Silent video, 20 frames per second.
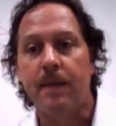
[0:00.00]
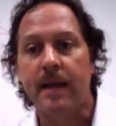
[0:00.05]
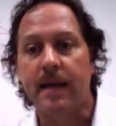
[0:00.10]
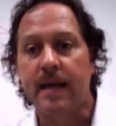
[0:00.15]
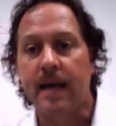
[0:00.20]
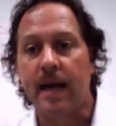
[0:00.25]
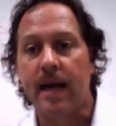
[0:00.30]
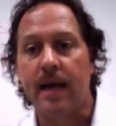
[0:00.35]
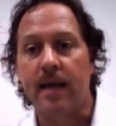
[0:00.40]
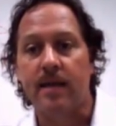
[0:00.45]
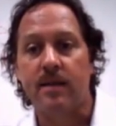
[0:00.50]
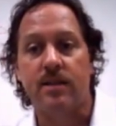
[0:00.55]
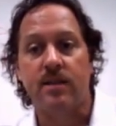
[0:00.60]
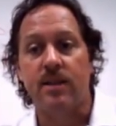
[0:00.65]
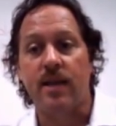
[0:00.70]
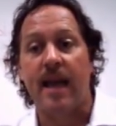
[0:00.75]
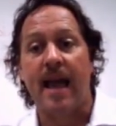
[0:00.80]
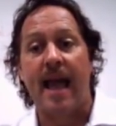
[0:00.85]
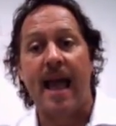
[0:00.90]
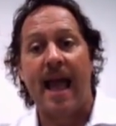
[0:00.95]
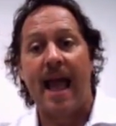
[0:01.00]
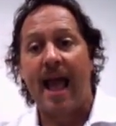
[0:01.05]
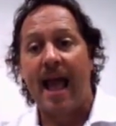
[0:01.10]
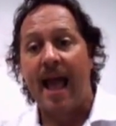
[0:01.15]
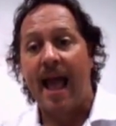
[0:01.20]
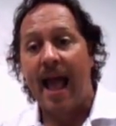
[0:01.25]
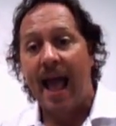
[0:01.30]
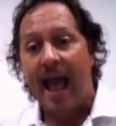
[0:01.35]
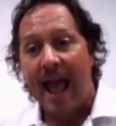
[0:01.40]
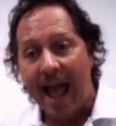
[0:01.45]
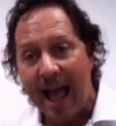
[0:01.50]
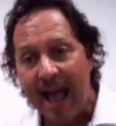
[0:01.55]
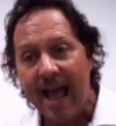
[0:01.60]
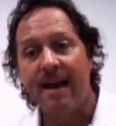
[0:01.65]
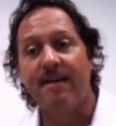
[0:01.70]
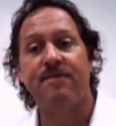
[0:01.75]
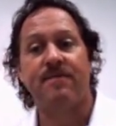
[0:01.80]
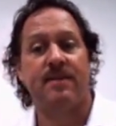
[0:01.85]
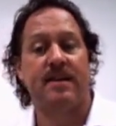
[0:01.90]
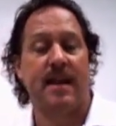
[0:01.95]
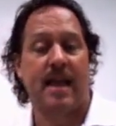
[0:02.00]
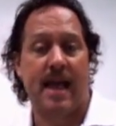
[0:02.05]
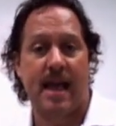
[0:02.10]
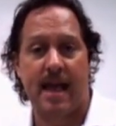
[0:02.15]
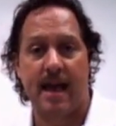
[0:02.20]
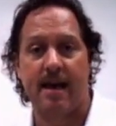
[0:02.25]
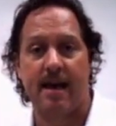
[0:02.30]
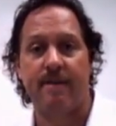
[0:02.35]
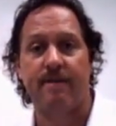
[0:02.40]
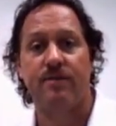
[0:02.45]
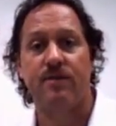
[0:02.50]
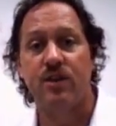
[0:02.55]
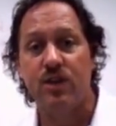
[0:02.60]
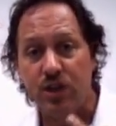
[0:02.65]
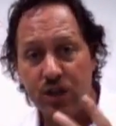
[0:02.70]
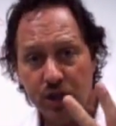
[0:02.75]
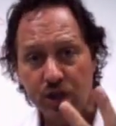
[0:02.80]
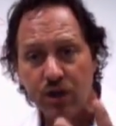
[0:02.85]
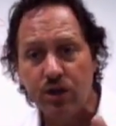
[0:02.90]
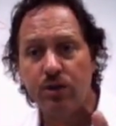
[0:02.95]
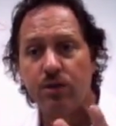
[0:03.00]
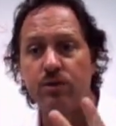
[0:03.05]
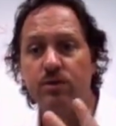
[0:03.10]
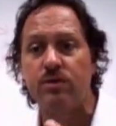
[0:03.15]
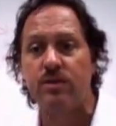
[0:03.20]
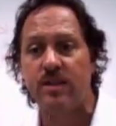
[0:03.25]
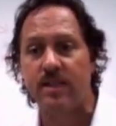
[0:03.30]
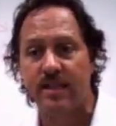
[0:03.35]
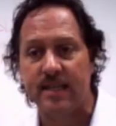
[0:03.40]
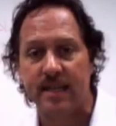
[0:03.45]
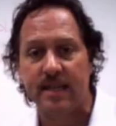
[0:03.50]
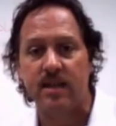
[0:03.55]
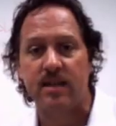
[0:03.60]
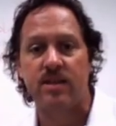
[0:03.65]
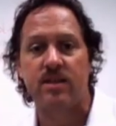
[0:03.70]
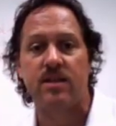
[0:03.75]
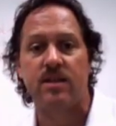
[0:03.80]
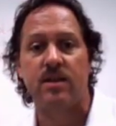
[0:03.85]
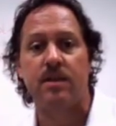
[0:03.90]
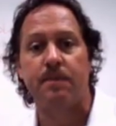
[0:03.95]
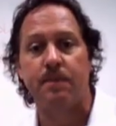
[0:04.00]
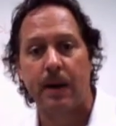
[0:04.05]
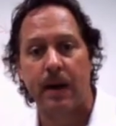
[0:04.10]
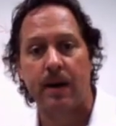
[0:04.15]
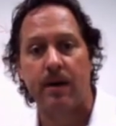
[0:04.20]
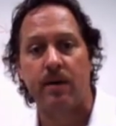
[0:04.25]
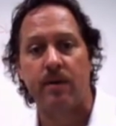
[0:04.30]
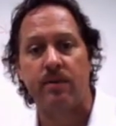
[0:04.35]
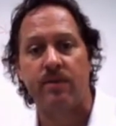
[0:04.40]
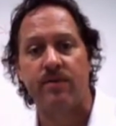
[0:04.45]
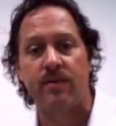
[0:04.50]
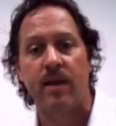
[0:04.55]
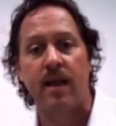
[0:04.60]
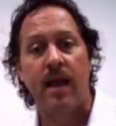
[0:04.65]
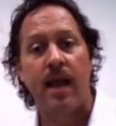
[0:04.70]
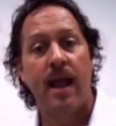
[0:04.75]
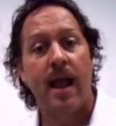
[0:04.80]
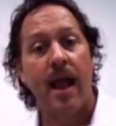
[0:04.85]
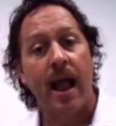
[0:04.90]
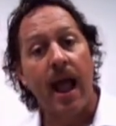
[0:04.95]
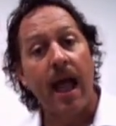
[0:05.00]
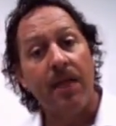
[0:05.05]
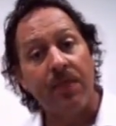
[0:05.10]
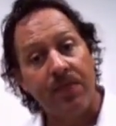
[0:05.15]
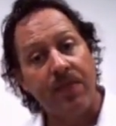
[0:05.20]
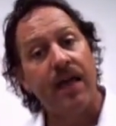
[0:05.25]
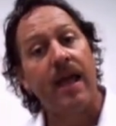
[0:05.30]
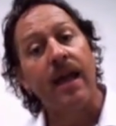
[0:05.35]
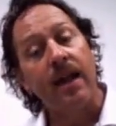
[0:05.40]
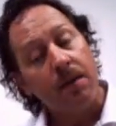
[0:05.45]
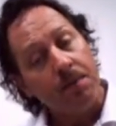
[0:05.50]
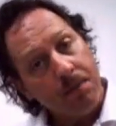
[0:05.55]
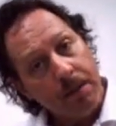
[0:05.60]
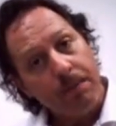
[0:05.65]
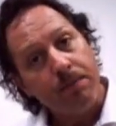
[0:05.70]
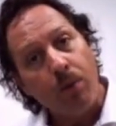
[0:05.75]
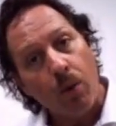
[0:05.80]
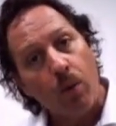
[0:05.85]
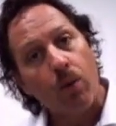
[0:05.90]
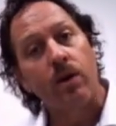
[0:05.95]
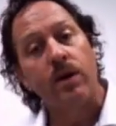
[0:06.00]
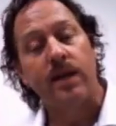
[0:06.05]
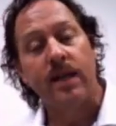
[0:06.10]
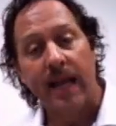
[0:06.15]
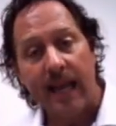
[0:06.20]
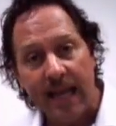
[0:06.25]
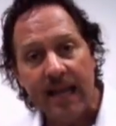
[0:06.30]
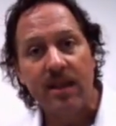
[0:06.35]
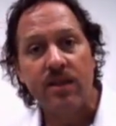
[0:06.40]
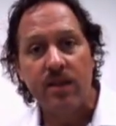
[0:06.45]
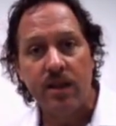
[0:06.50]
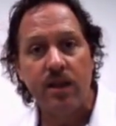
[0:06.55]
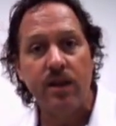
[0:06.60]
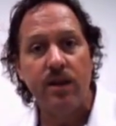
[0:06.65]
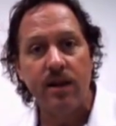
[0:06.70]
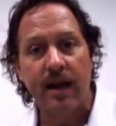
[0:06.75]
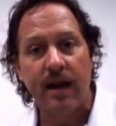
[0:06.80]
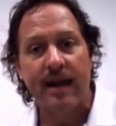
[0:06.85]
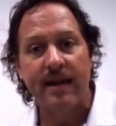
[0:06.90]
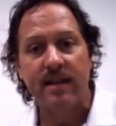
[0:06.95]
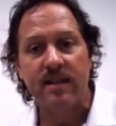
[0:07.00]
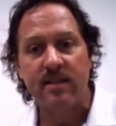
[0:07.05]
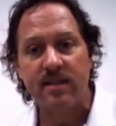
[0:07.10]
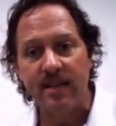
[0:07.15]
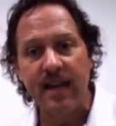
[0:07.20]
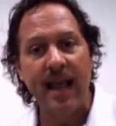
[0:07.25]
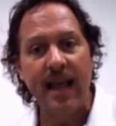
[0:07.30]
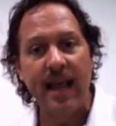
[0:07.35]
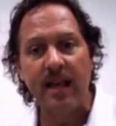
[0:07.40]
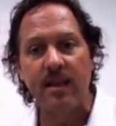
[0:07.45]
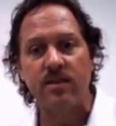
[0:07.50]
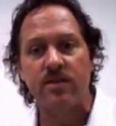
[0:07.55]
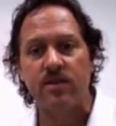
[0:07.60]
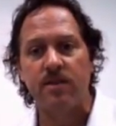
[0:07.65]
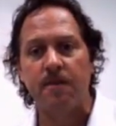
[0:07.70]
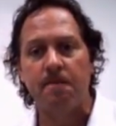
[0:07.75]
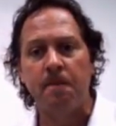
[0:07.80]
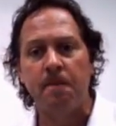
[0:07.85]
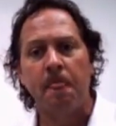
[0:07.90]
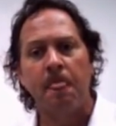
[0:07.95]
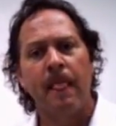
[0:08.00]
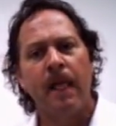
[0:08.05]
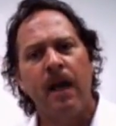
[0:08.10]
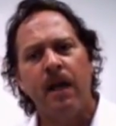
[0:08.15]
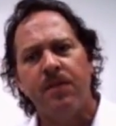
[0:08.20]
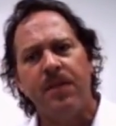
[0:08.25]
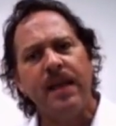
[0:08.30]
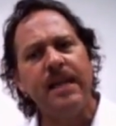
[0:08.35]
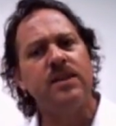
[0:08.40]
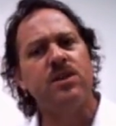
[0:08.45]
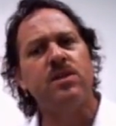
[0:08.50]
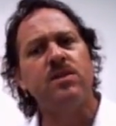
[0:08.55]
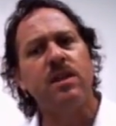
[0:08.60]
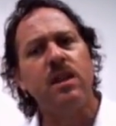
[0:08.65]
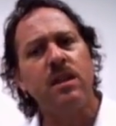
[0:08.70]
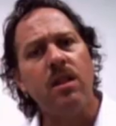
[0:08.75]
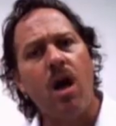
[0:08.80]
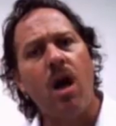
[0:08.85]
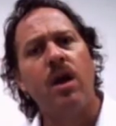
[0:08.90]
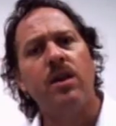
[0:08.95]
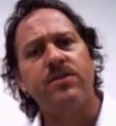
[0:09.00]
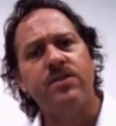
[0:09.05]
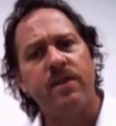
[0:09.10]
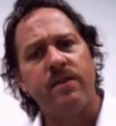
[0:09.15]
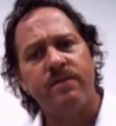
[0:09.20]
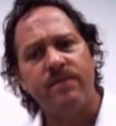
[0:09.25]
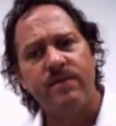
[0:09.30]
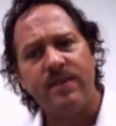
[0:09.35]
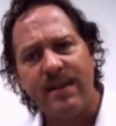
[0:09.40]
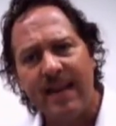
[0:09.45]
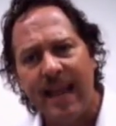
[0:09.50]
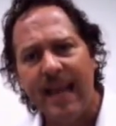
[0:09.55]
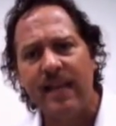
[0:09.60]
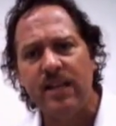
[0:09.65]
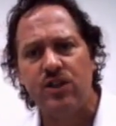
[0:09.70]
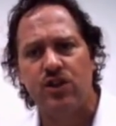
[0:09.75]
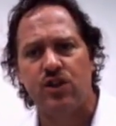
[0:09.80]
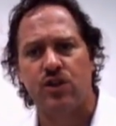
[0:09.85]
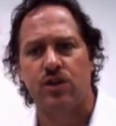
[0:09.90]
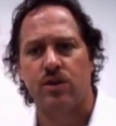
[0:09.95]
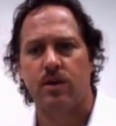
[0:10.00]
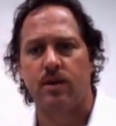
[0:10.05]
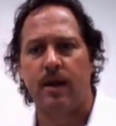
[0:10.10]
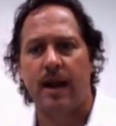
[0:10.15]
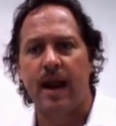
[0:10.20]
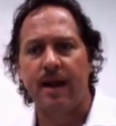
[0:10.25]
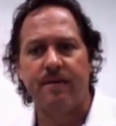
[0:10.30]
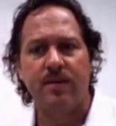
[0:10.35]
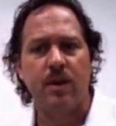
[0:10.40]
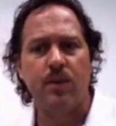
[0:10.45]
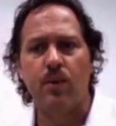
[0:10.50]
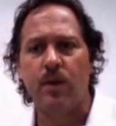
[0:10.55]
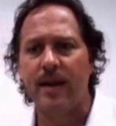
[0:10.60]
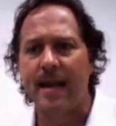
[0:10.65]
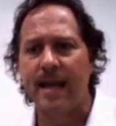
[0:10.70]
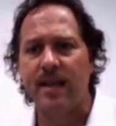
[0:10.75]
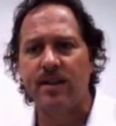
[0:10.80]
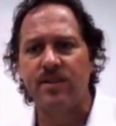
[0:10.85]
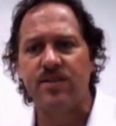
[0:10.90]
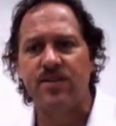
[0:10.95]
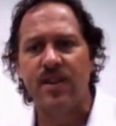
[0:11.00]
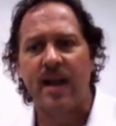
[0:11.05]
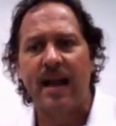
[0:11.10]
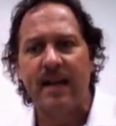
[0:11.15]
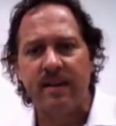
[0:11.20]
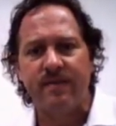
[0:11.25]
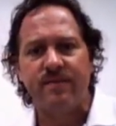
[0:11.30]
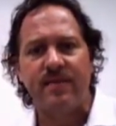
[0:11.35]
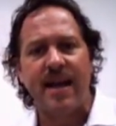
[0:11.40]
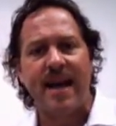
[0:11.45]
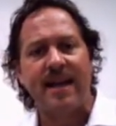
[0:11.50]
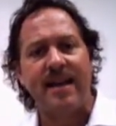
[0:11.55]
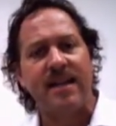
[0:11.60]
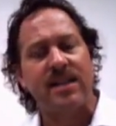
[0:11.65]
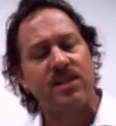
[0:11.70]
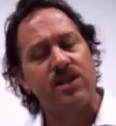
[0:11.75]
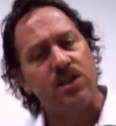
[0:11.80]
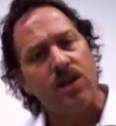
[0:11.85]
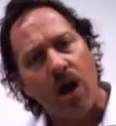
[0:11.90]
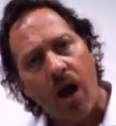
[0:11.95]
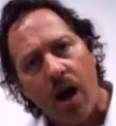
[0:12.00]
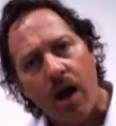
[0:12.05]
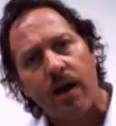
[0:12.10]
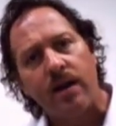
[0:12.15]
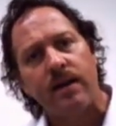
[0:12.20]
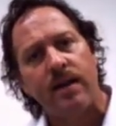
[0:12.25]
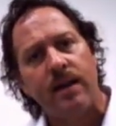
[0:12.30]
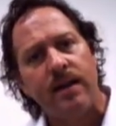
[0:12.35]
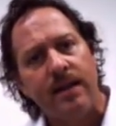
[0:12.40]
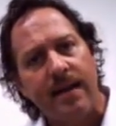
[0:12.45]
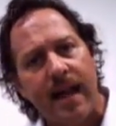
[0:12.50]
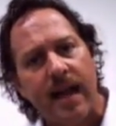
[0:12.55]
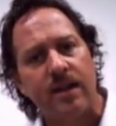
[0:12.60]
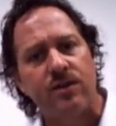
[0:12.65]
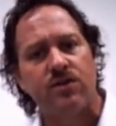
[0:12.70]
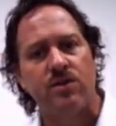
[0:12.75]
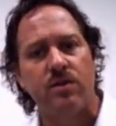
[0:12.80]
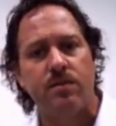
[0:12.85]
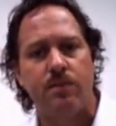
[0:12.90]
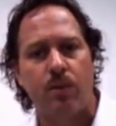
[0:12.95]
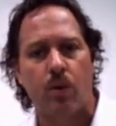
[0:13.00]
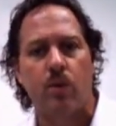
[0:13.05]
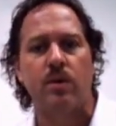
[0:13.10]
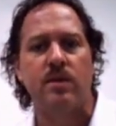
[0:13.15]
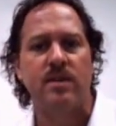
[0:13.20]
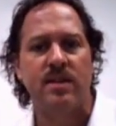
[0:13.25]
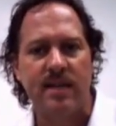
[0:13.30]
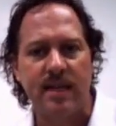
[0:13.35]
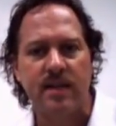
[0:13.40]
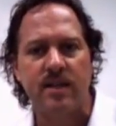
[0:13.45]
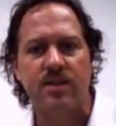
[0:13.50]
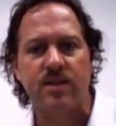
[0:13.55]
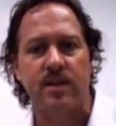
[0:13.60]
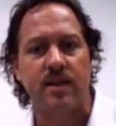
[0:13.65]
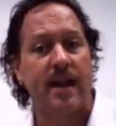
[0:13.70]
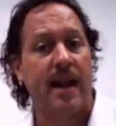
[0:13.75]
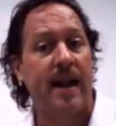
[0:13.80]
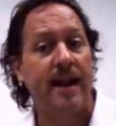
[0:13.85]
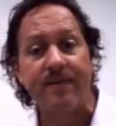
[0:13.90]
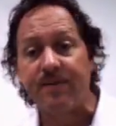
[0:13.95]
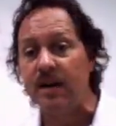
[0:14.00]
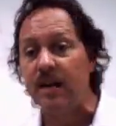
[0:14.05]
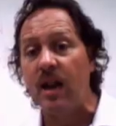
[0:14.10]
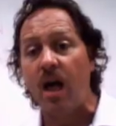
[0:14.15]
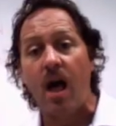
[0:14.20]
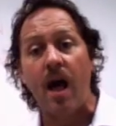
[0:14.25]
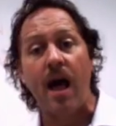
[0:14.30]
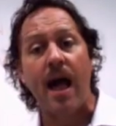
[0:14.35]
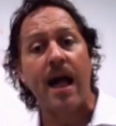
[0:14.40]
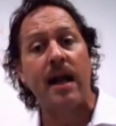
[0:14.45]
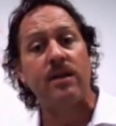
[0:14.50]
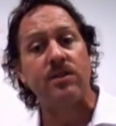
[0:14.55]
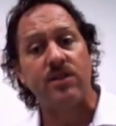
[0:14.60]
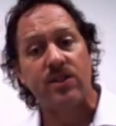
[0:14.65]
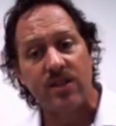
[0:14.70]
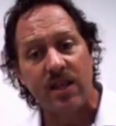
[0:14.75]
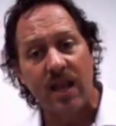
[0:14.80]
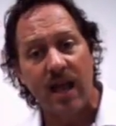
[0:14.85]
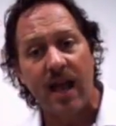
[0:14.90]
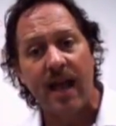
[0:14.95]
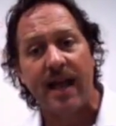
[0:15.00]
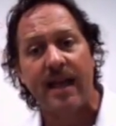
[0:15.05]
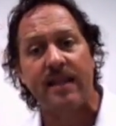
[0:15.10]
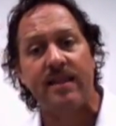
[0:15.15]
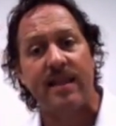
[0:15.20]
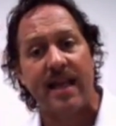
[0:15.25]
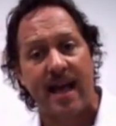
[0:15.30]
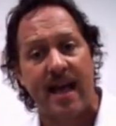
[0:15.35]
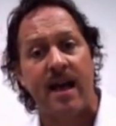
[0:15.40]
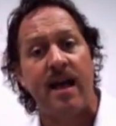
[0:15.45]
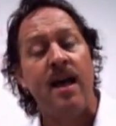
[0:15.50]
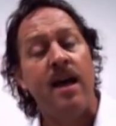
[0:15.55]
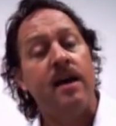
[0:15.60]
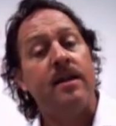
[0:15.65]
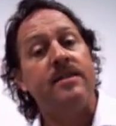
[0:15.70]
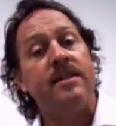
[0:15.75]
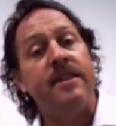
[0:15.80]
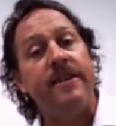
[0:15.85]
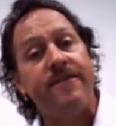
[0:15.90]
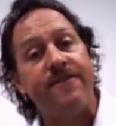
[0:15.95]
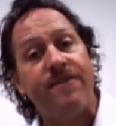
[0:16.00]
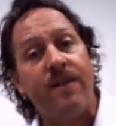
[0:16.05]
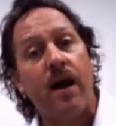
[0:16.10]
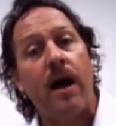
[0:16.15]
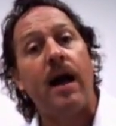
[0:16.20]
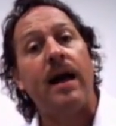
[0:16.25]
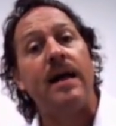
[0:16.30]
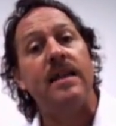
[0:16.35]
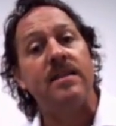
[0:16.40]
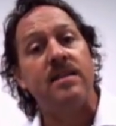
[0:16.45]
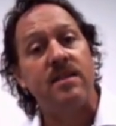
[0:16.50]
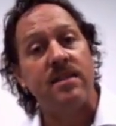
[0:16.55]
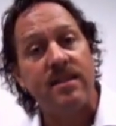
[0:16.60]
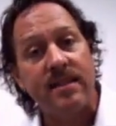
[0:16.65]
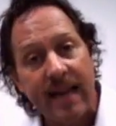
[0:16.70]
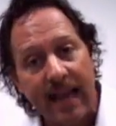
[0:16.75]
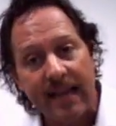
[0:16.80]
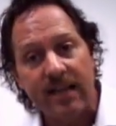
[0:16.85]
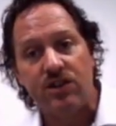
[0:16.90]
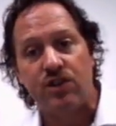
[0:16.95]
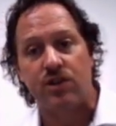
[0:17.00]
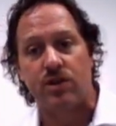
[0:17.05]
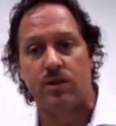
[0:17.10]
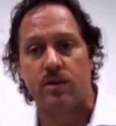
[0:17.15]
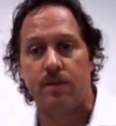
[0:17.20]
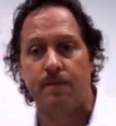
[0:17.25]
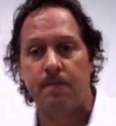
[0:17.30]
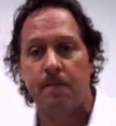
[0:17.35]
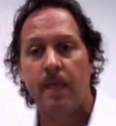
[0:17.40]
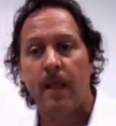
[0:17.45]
because you have to have two citizen parents and then be born in the United States. These are the laws of nature. Everyone outside of that is not a natural-born citizen. Every law outside that defies nature.